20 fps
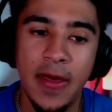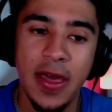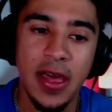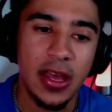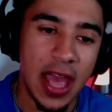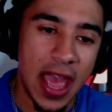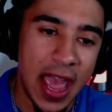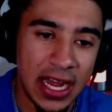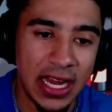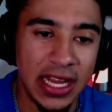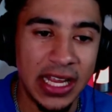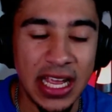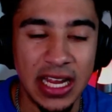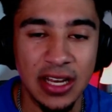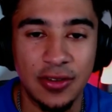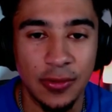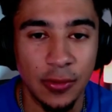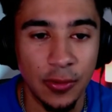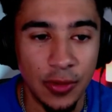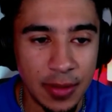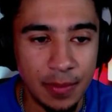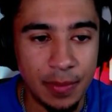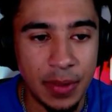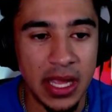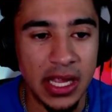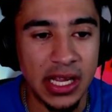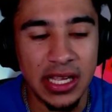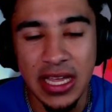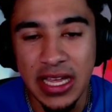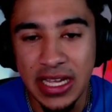heading into the
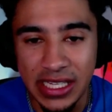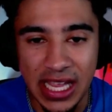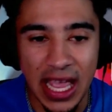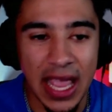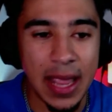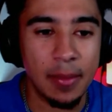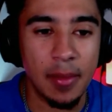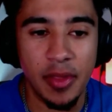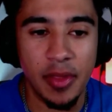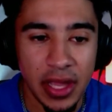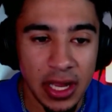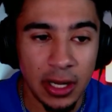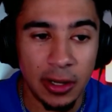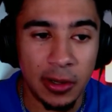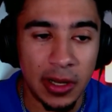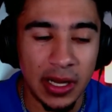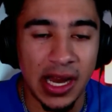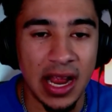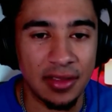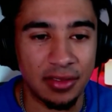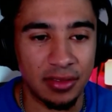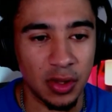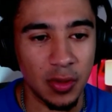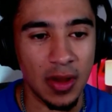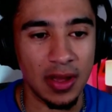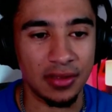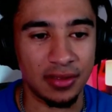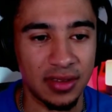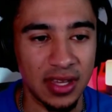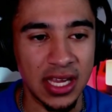big game of the year against
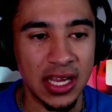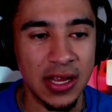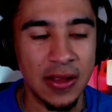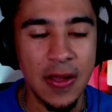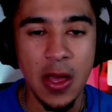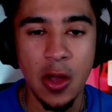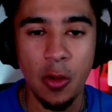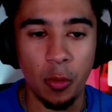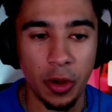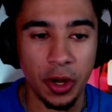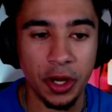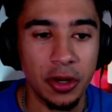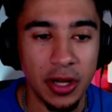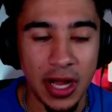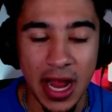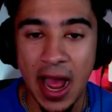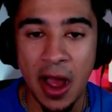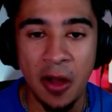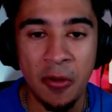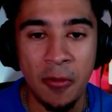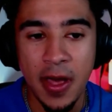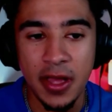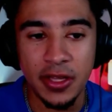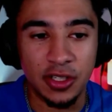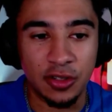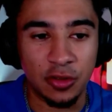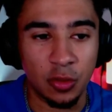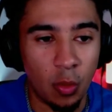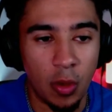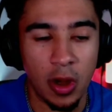USC, where you're now just
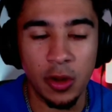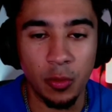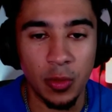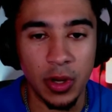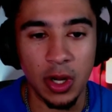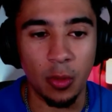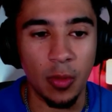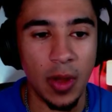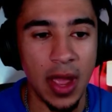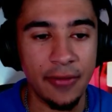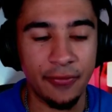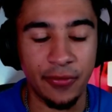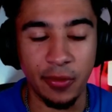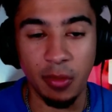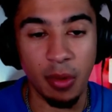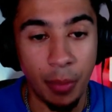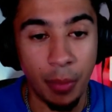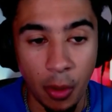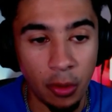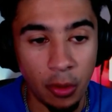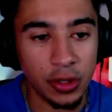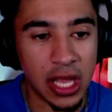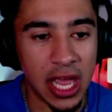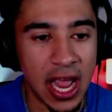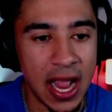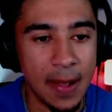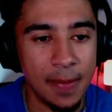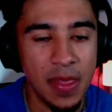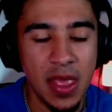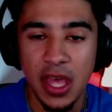1 win away from a bowl game.